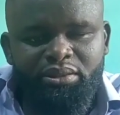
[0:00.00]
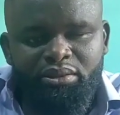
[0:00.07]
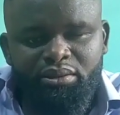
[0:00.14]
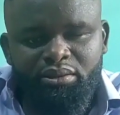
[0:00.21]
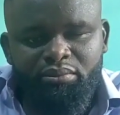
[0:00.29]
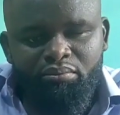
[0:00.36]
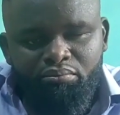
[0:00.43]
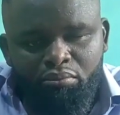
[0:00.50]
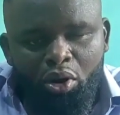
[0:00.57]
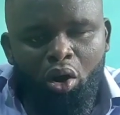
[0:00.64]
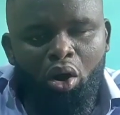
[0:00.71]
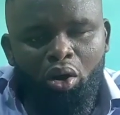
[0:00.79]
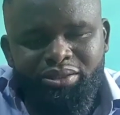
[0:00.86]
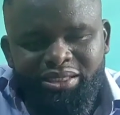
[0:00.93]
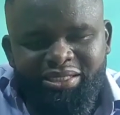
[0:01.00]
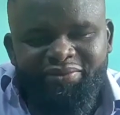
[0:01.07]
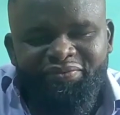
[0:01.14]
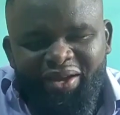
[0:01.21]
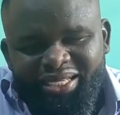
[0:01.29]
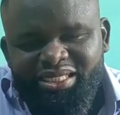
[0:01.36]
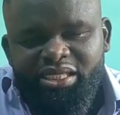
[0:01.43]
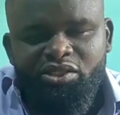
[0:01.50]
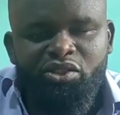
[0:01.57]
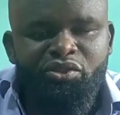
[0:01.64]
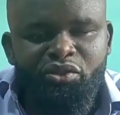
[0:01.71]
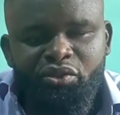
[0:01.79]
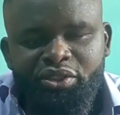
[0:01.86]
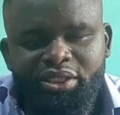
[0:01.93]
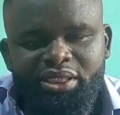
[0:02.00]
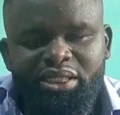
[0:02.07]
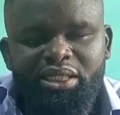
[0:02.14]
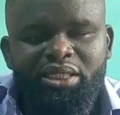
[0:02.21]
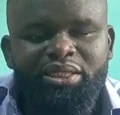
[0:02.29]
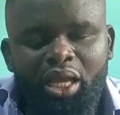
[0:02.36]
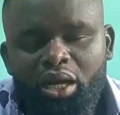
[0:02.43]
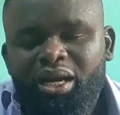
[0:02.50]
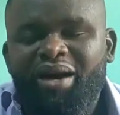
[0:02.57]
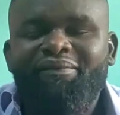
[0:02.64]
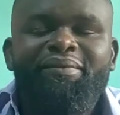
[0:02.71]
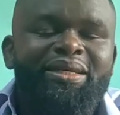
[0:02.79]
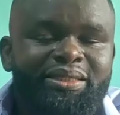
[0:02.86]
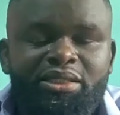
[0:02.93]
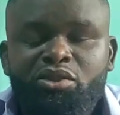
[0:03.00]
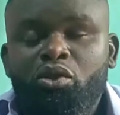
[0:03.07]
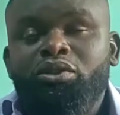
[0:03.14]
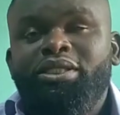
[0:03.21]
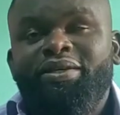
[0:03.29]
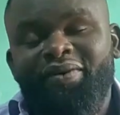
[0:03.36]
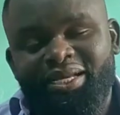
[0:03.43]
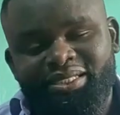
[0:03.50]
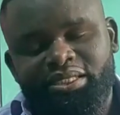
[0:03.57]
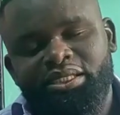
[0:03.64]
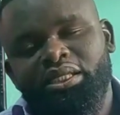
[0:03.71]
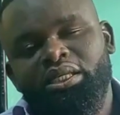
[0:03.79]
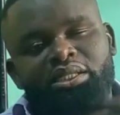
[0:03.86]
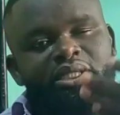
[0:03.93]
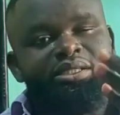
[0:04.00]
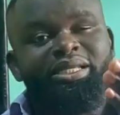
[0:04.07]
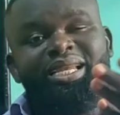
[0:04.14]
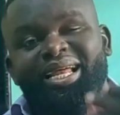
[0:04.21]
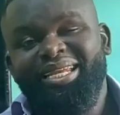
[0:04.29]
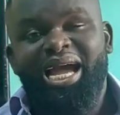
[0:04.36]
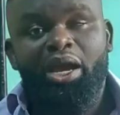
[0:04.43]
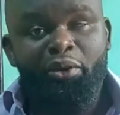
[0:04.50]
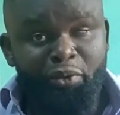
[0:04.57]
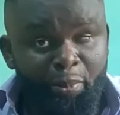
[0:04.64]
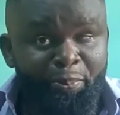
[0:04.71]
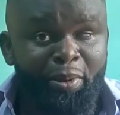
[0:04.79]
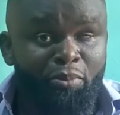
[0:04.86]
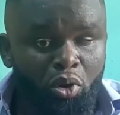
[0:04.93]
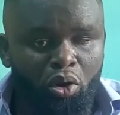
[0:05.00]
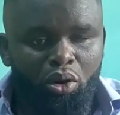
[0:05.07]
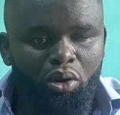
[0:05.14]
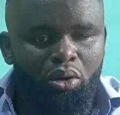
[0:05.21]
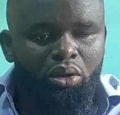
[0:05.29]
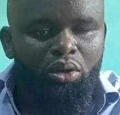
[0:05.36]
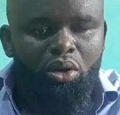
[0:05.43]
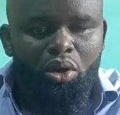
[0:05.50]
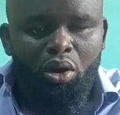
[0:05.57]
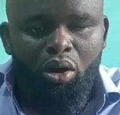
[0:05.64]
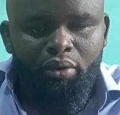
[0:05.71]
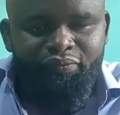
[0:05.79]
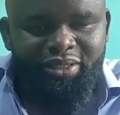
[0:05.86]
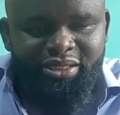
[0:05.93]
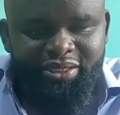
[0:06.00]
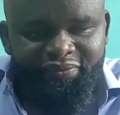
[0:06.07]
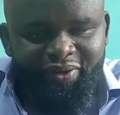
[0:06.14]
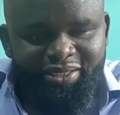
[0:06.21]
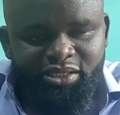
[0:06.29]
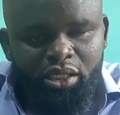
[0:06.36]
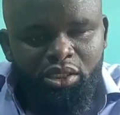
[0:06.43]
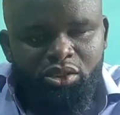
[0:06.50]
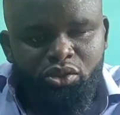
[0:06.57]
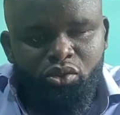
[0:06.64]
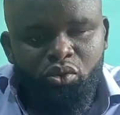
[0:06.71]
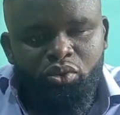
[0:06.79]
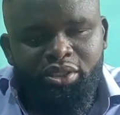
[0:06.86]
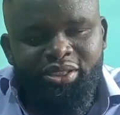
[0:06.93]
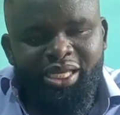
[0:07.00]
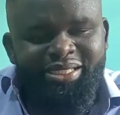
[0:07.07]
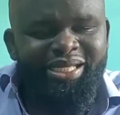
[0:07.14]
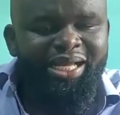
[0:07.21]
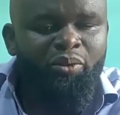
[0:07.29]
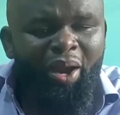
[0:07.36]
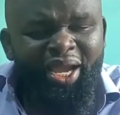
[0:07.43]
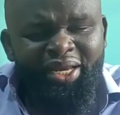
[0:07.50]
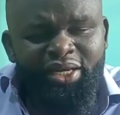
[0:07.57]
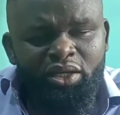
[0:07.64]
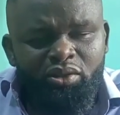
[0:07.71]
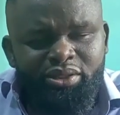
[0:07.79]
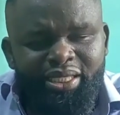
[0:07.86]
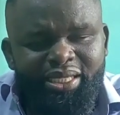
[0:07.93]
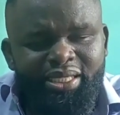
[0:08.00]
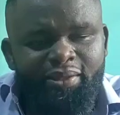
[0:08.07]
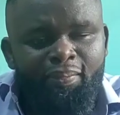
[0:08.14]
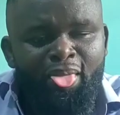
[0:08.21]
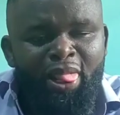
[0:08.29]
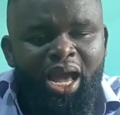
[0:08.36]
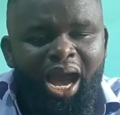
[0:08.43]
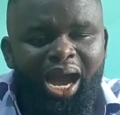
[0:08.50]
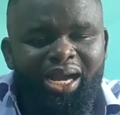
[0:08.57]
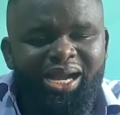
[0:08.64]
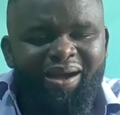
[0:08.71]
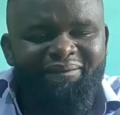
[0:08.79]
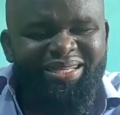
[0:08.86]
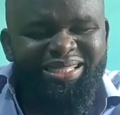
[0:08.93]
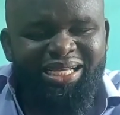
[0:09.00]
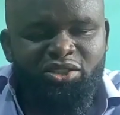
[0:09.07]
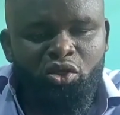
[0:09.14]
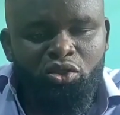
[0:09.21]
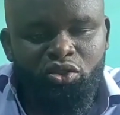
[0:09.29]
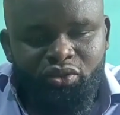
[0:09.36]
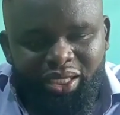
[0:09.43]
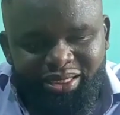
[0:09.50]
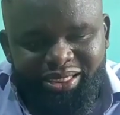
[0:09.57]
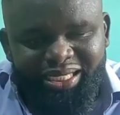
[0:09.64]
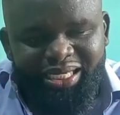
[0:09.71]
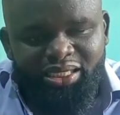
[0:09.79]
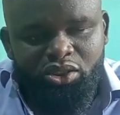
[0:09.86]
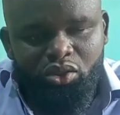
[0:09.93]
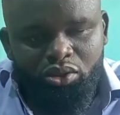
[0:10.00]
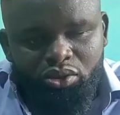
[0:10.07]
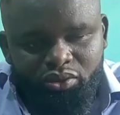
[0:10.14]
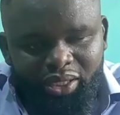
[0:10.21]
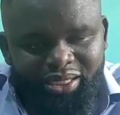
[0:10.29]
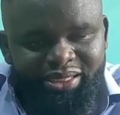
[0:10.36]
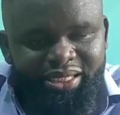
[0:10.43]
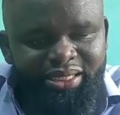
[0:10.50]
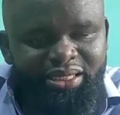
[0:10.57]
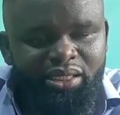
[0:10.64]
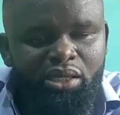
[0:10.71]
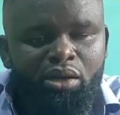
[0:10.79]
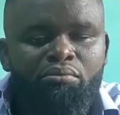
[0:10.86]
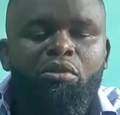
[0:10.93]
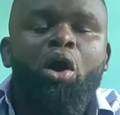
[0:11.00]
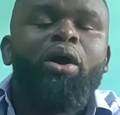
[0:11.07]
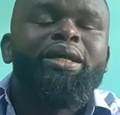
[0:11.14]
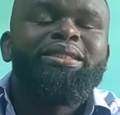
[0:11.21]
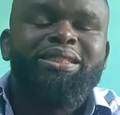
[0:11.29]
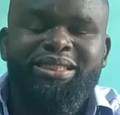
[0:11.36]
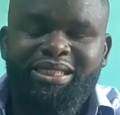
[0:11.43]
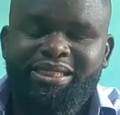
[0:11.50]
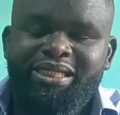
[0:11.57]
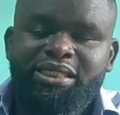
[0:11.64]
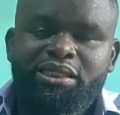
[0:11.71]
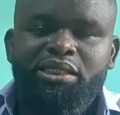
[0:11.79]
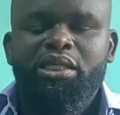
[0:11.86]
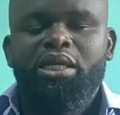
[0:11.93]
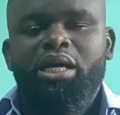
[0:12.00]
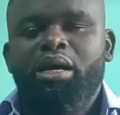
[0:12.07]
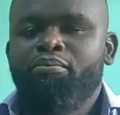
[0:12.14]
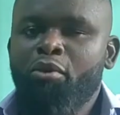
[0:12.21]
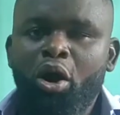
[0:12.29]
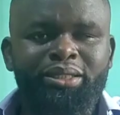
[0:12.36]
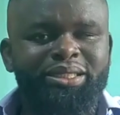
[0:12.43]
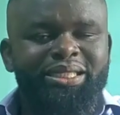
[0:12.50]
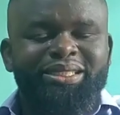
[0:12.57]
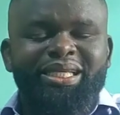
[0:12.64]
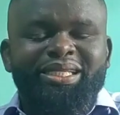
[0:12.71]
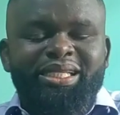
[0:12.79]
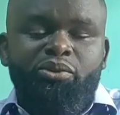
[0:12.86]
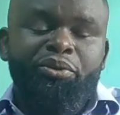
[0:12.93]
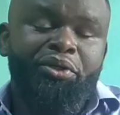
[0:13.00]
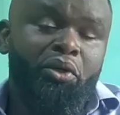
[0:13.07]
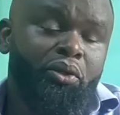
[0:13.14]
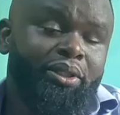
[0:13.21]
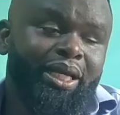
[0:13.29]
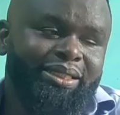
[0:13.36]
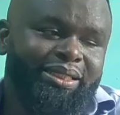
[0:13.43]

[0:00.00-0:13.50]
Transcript: more TVET institution than our government did? So TVET, you say that they are equipping more of the TVET school. You say that, why do you think our government has constructed and is constructing more interchanges? More interchanges, we know that